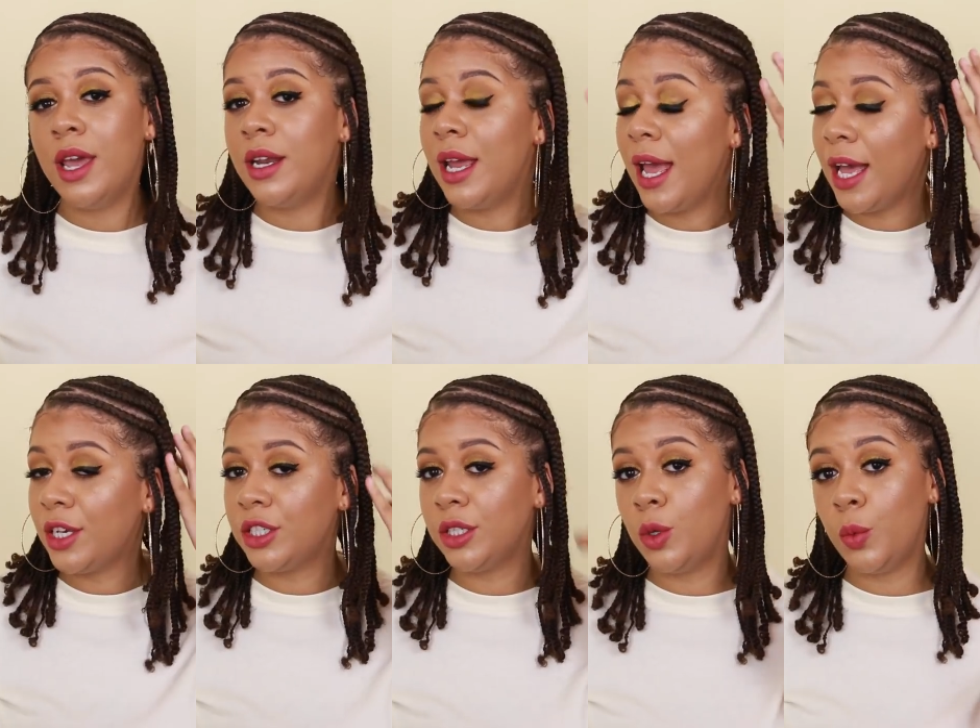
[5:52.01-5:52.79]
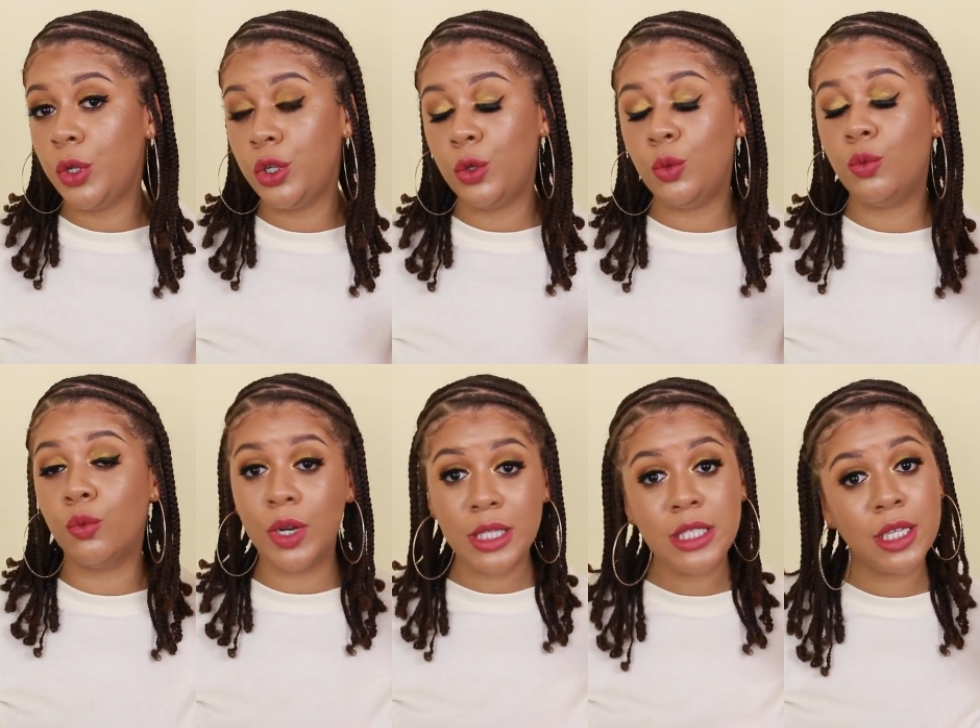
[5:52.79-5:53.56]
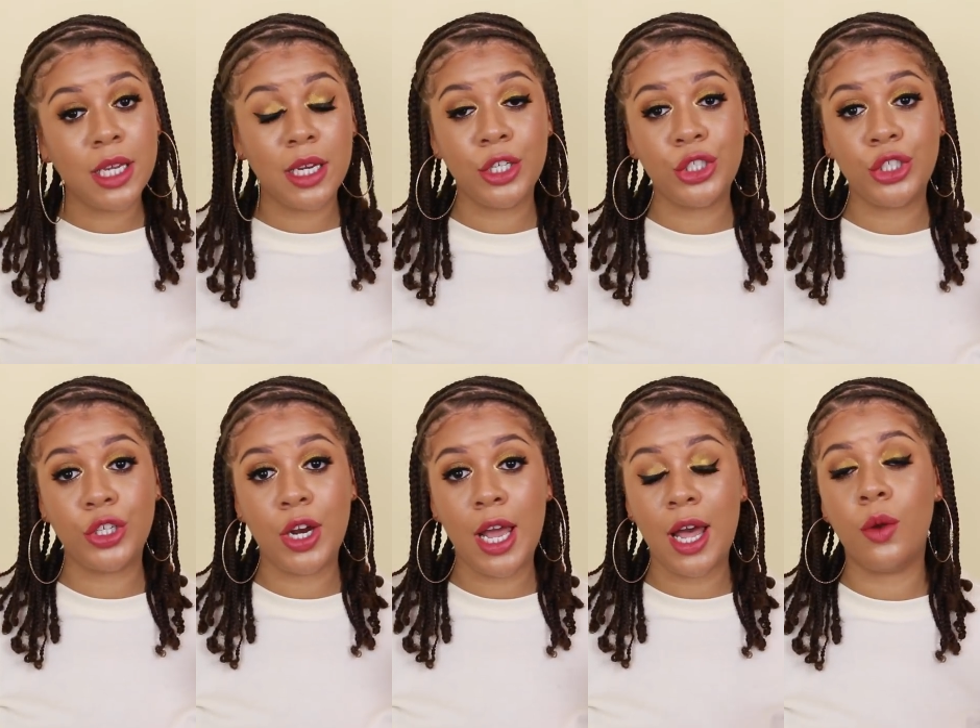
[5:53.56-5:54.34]
And actually when you rinse the
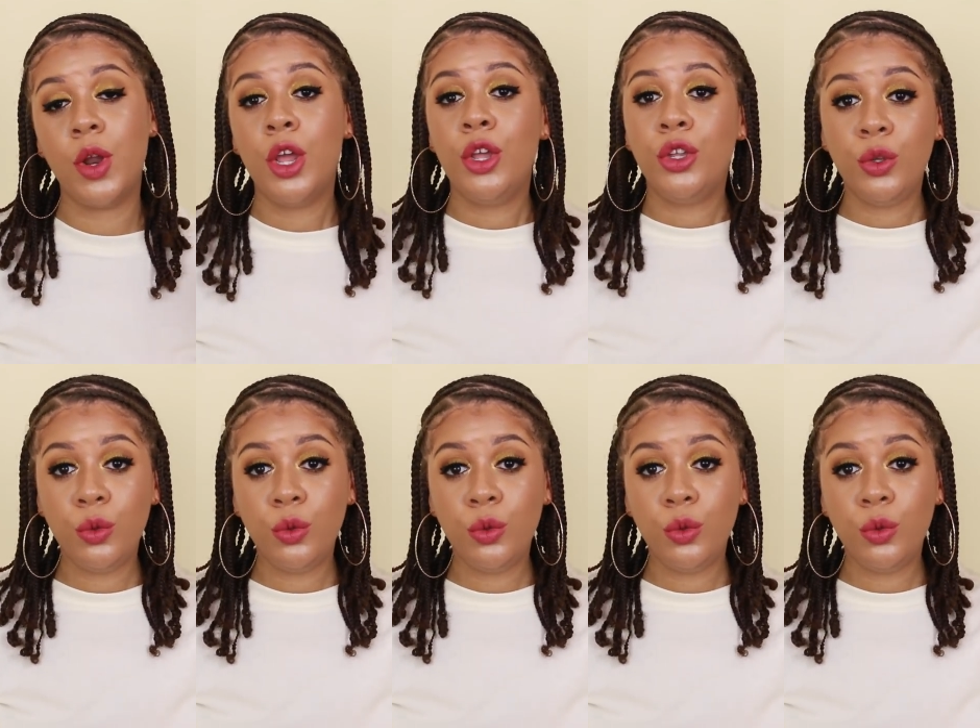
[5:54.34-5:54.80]
conditioner out,